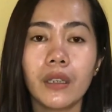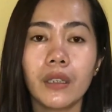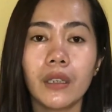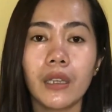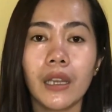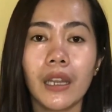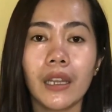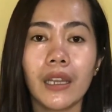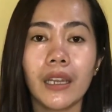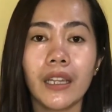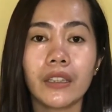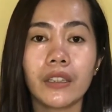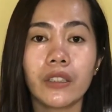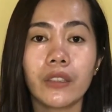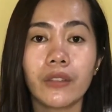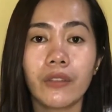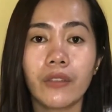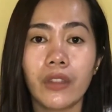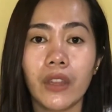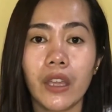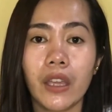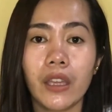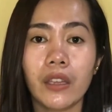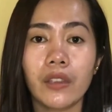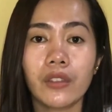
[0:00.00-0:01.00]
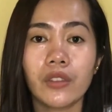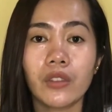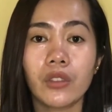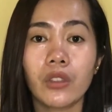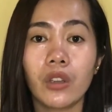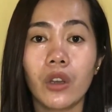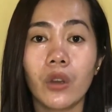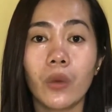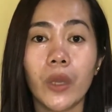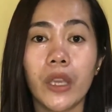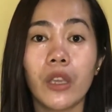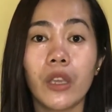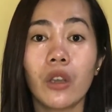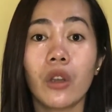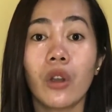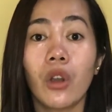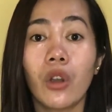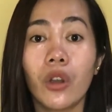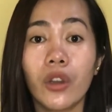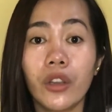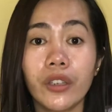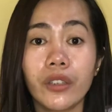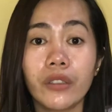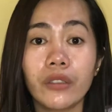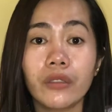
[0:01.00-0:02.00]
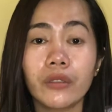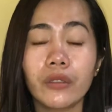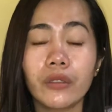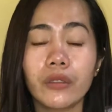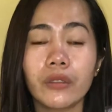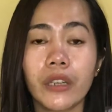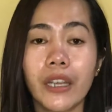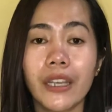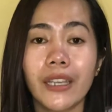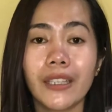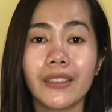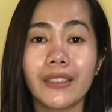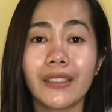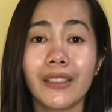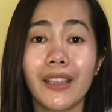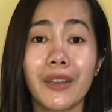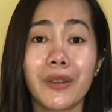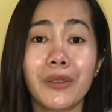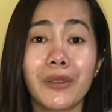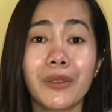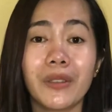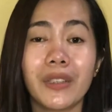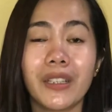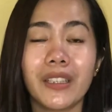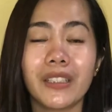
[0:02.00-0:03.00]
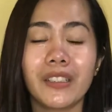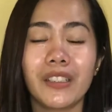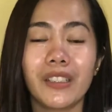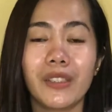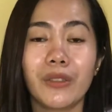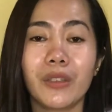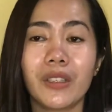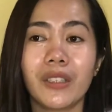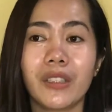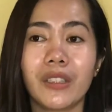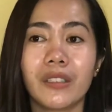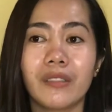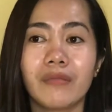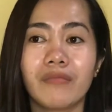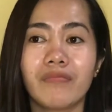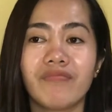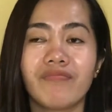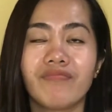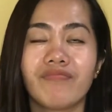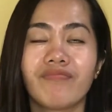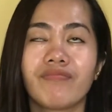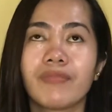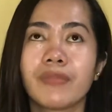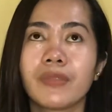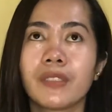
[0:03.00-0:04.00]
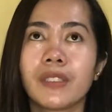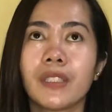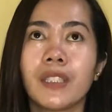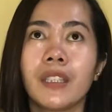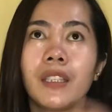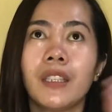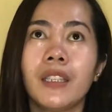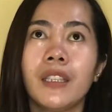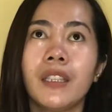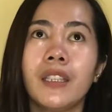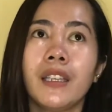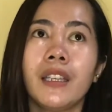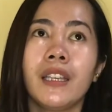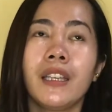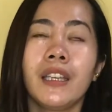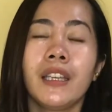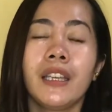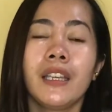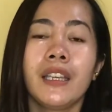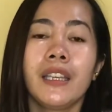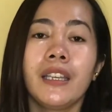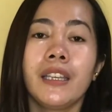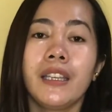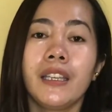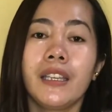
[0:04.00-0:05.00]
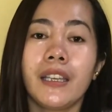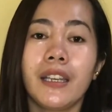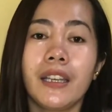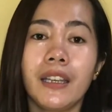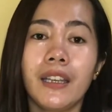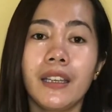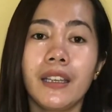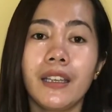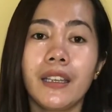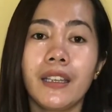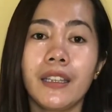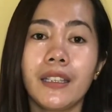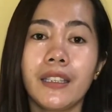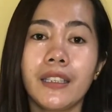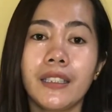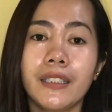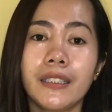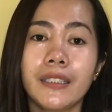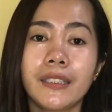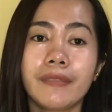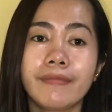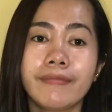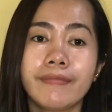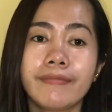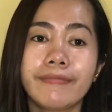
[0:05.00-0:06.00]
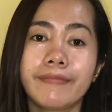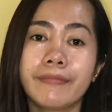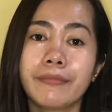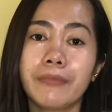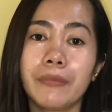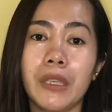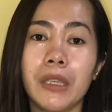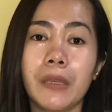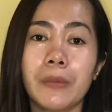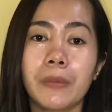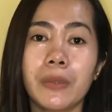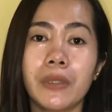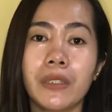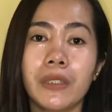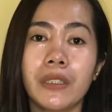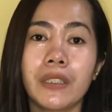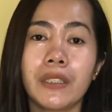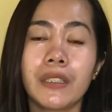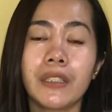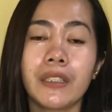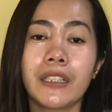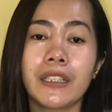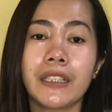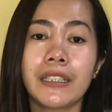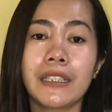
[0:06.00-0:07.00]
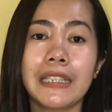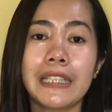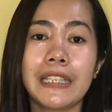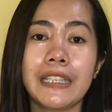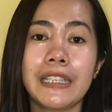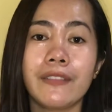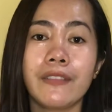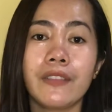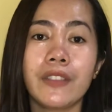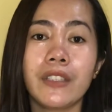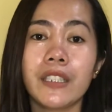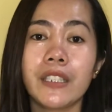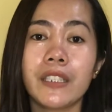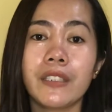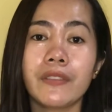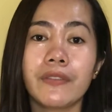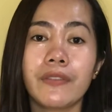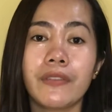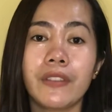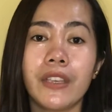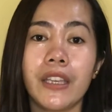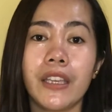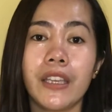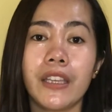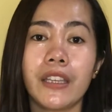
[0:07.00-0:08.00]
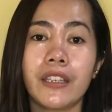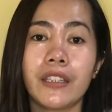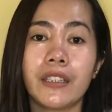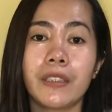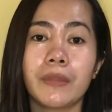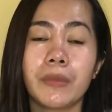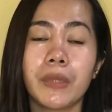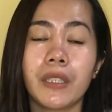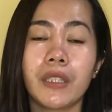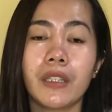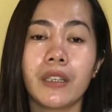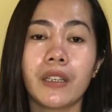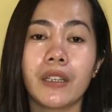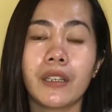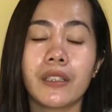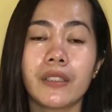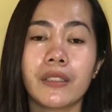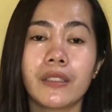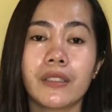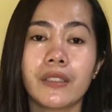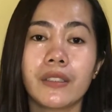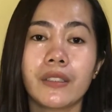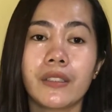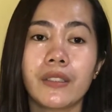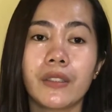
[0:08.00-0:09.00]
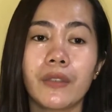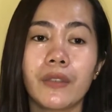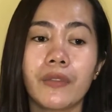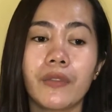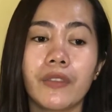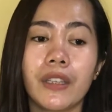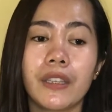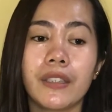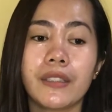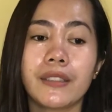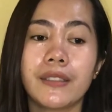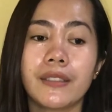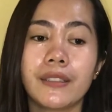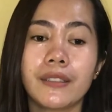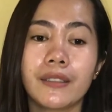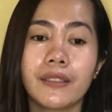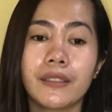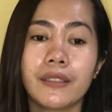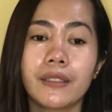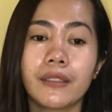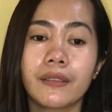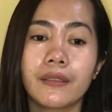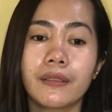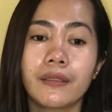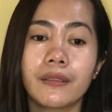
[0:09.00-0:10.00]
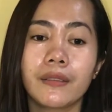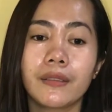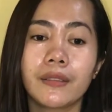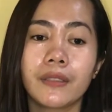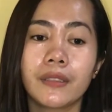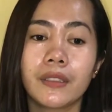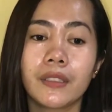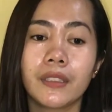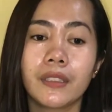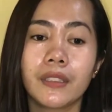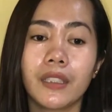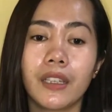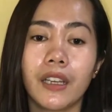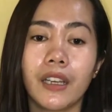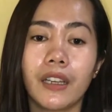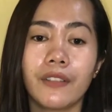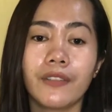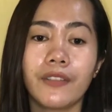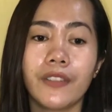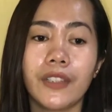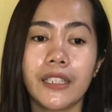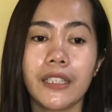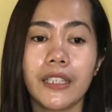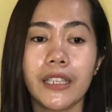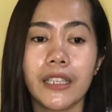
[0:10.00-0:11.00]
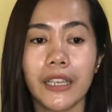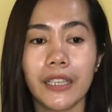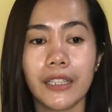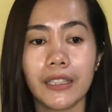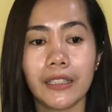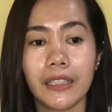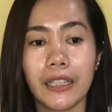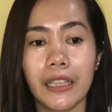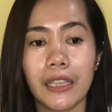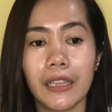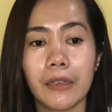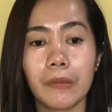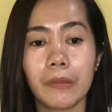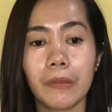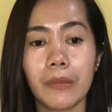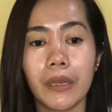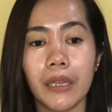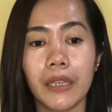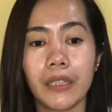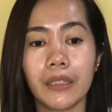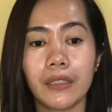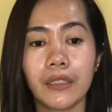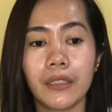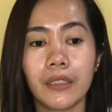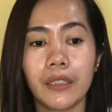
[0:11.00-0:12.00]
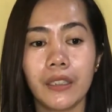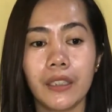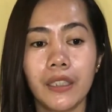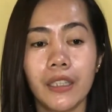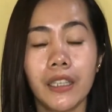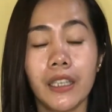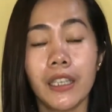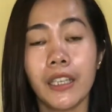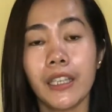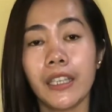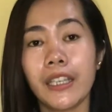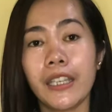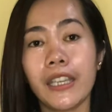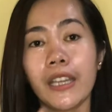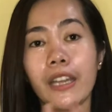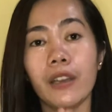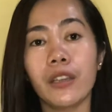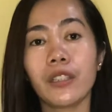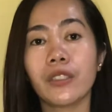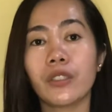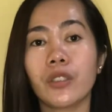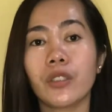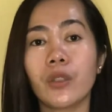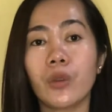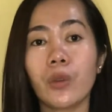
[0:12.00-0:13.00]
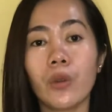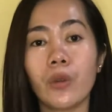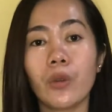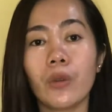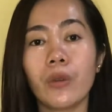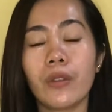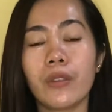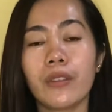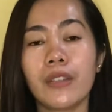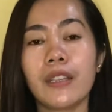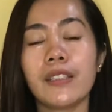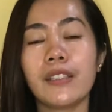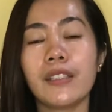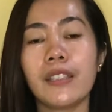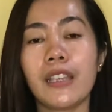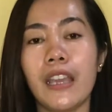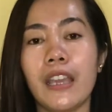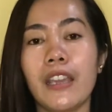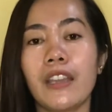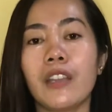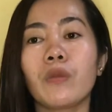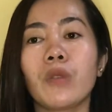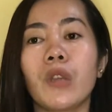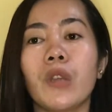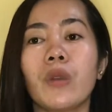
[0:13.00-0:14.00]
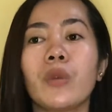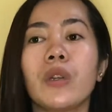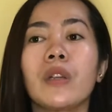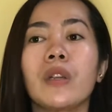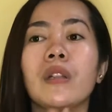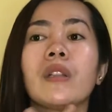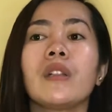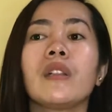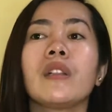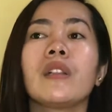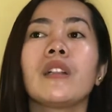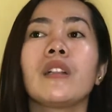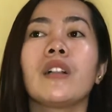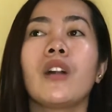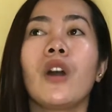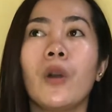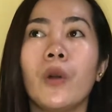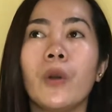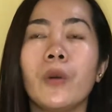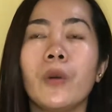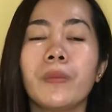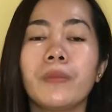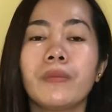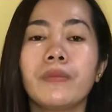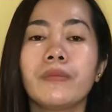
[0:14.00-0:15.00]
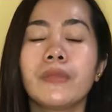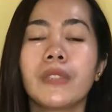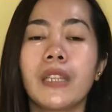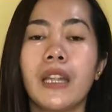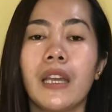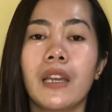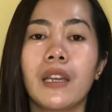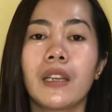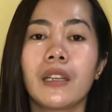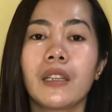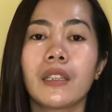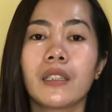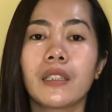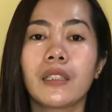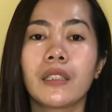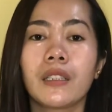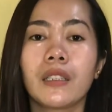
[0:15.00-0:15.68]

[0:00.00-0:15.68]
a lot of things going on right now, as you can. Yeah, people are living in fear because of this COVID-19. But yeah, so this year we will hope na